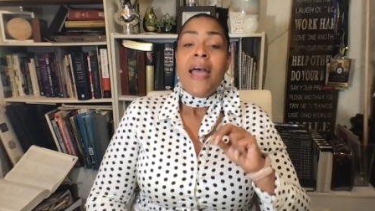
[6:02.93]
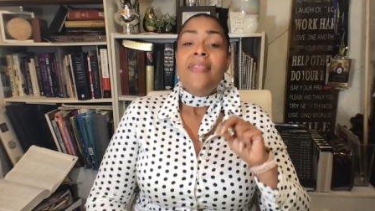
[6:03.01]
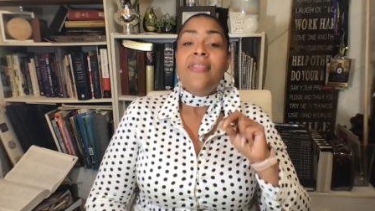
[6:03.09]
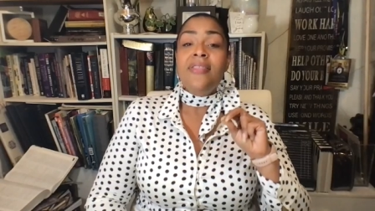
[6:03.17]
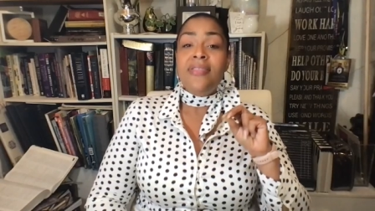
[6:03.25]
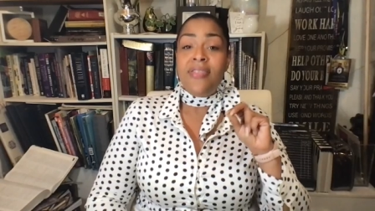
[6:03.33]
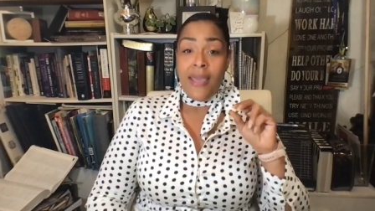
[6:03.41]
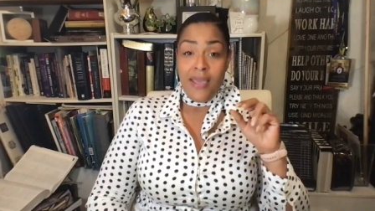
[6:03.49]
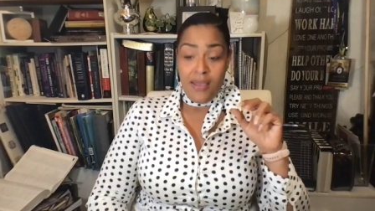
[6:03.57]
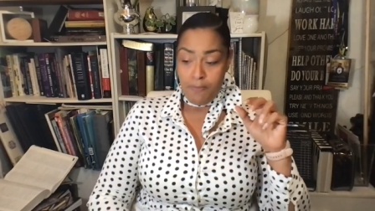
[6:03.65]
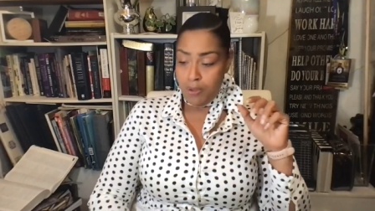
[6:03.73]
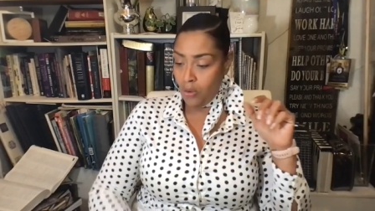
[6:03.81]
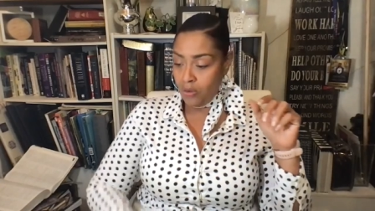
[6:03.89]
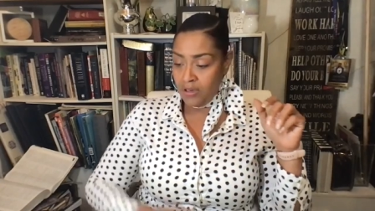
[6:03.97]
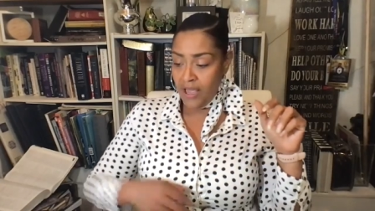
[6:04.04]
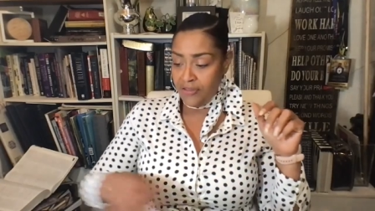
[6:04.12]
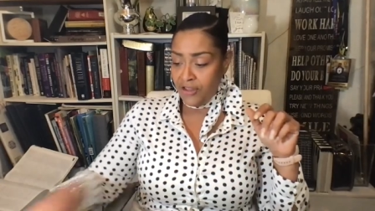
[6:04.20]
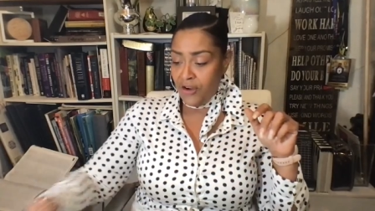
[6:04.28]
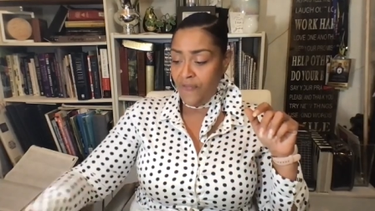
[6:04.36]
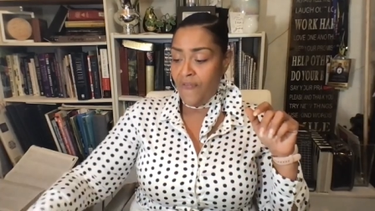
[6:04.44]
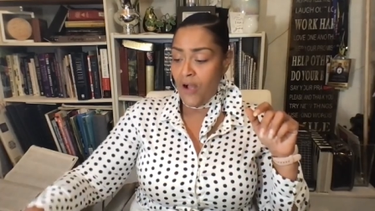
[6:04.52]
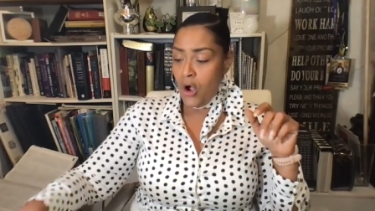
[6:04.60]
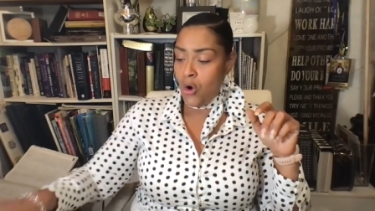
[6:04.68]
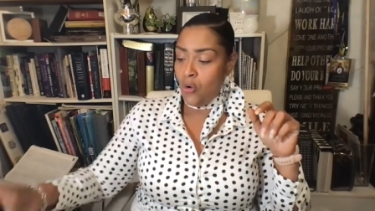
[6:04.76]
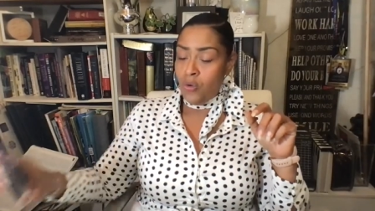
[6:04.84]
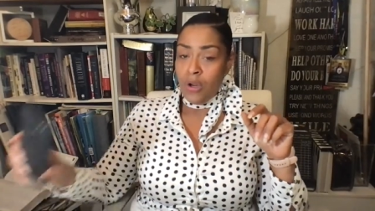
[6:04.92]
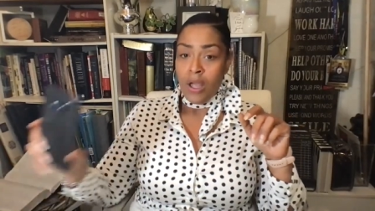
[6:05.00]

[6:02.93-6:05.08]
They pulled out their phone